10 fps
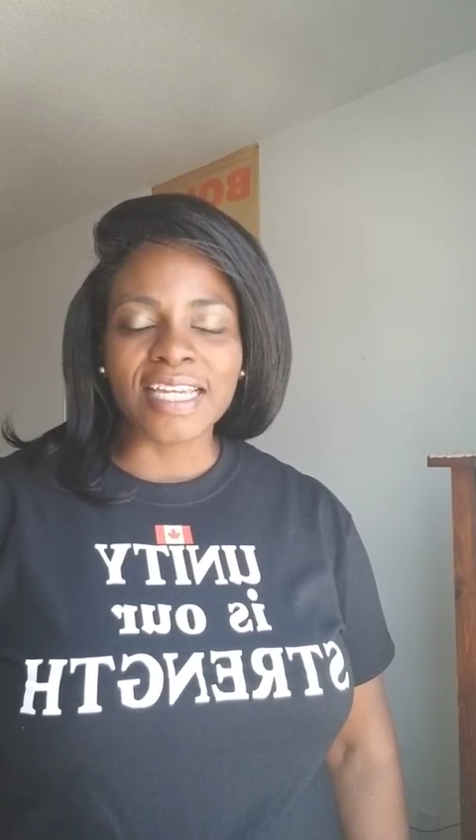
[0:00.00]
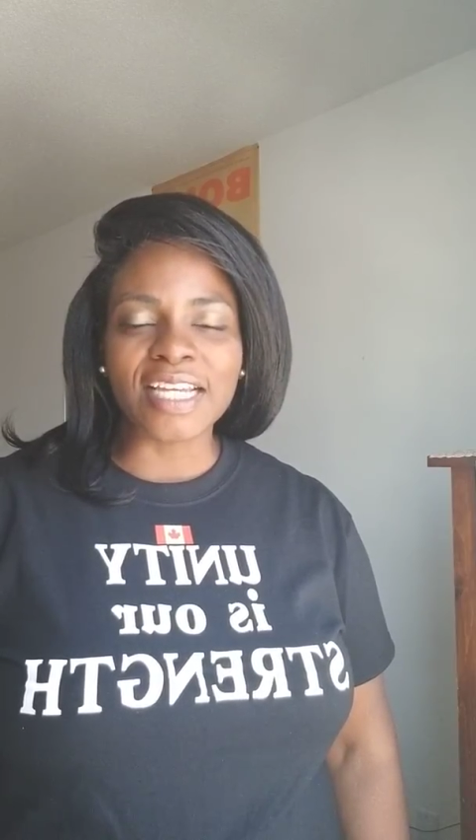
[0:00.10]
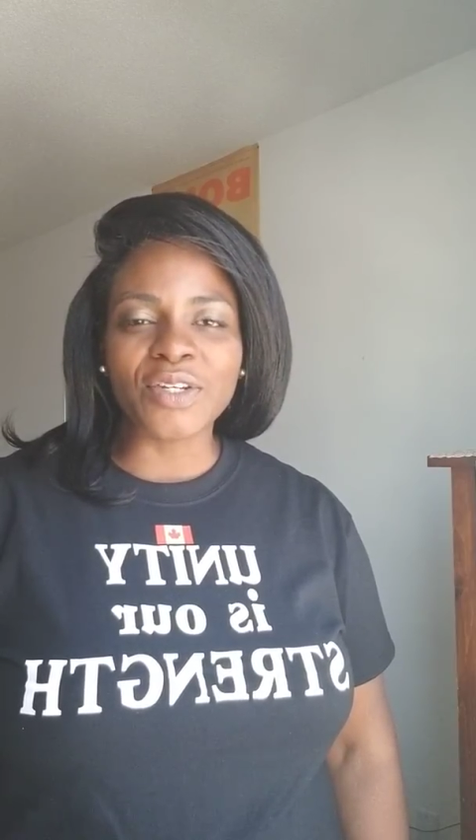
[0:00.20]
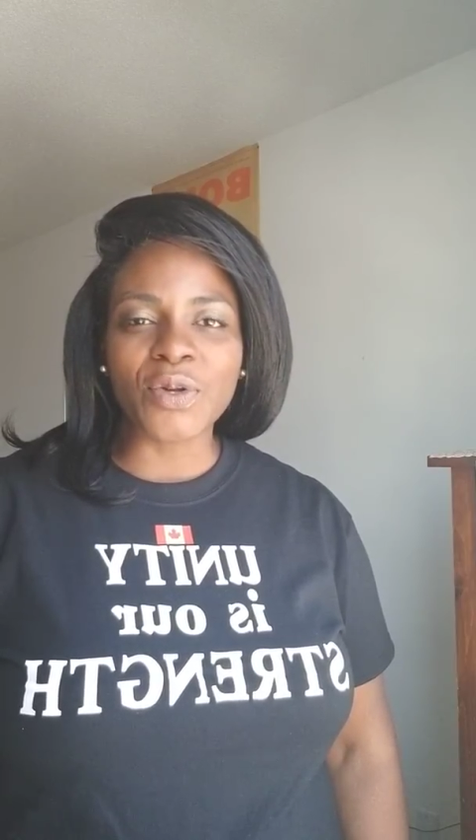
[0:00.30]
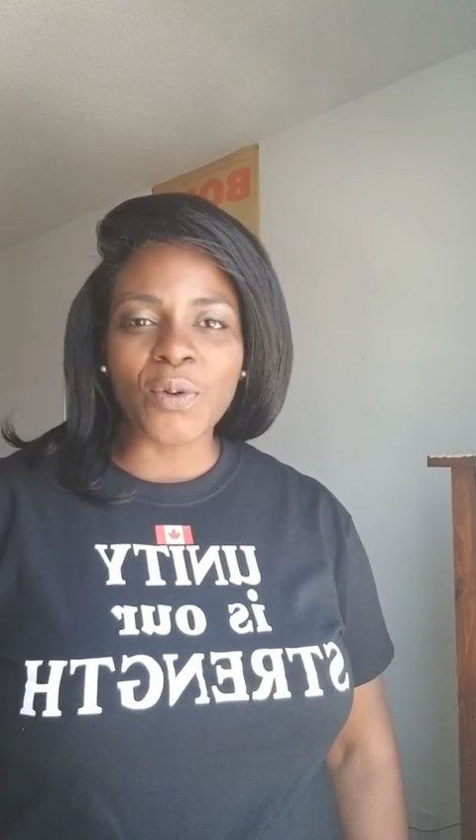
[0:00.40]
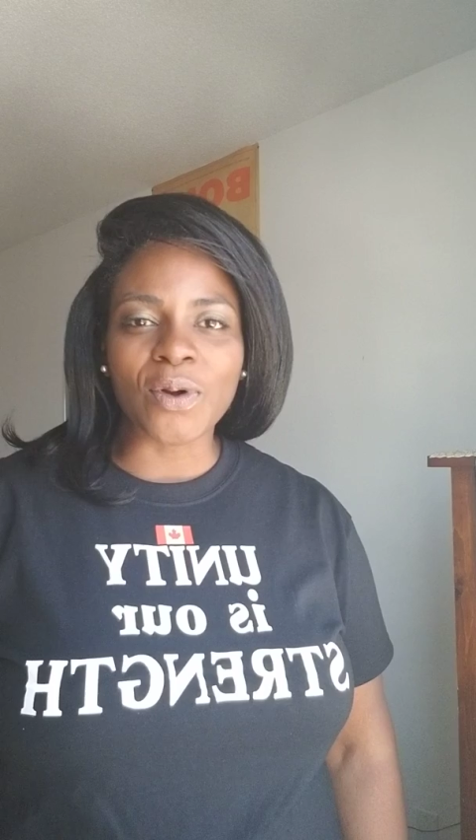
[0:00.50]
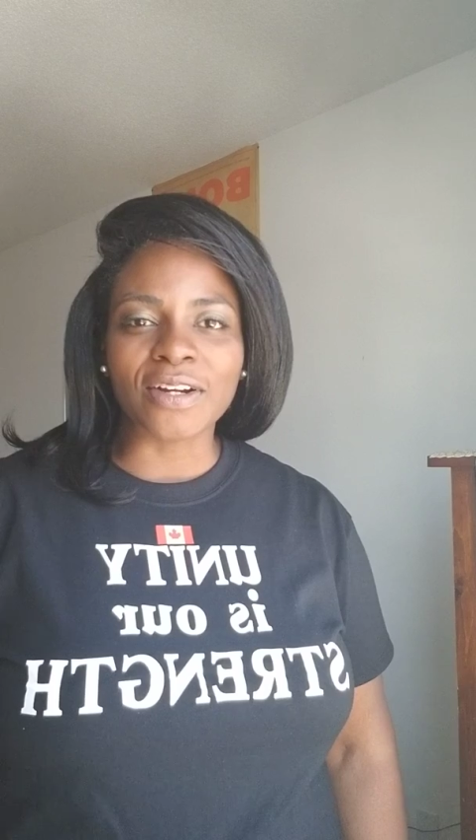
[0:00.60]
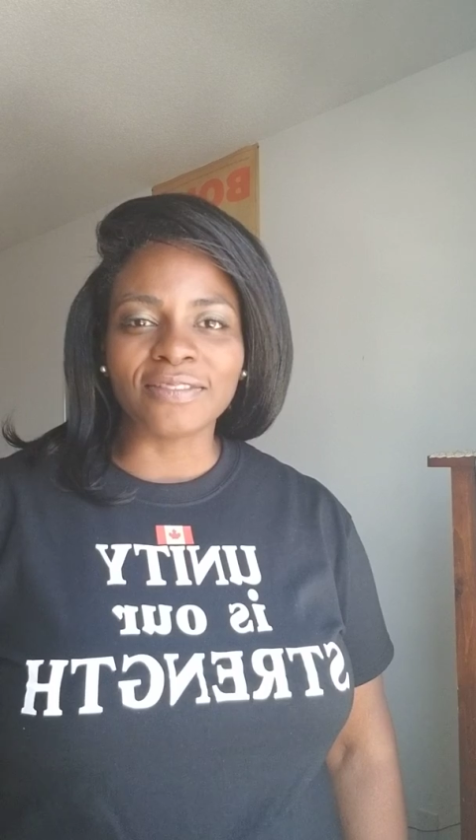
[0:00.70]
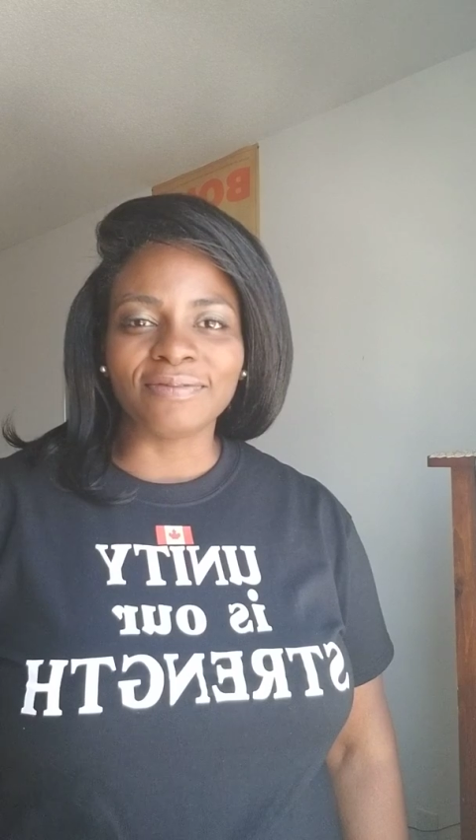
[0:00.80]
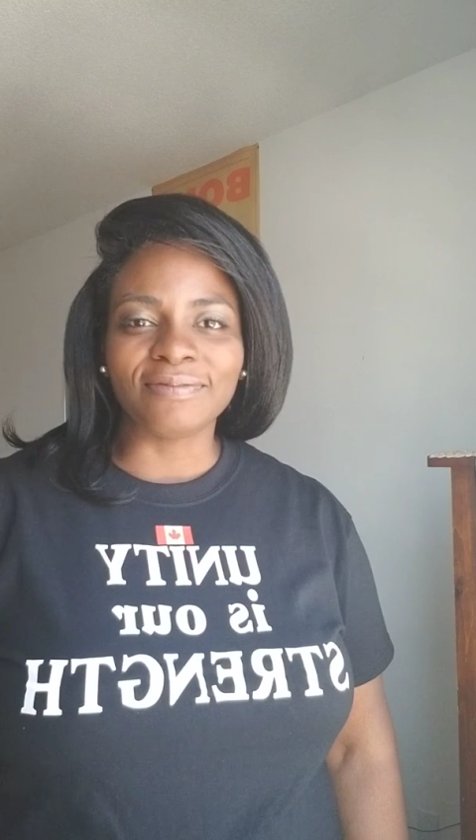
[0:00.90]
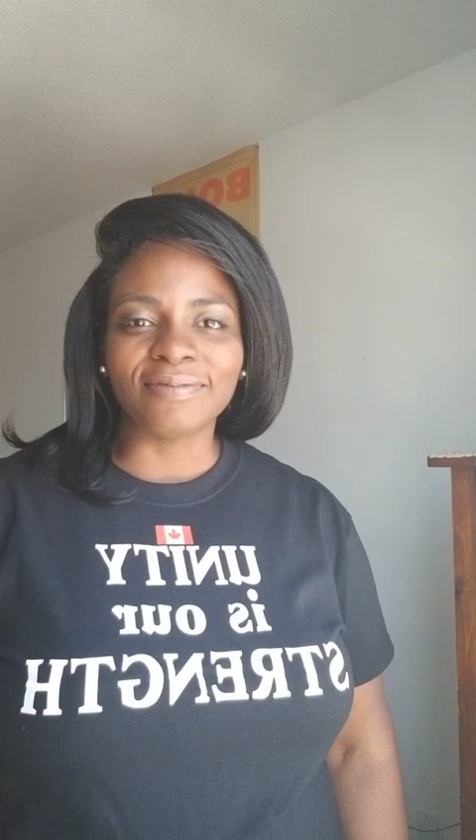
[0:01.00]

ignore